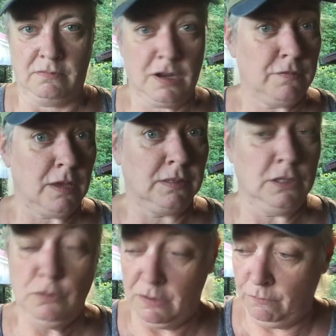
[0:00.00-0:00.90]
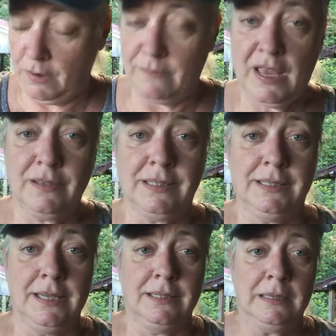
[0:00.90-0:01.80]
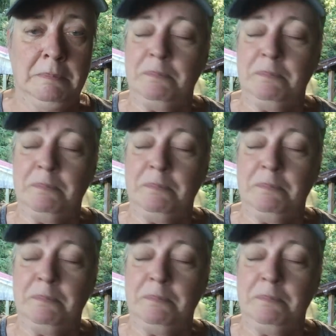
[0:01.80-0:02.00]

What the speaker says: 5,000, you give them 5,000 seeds.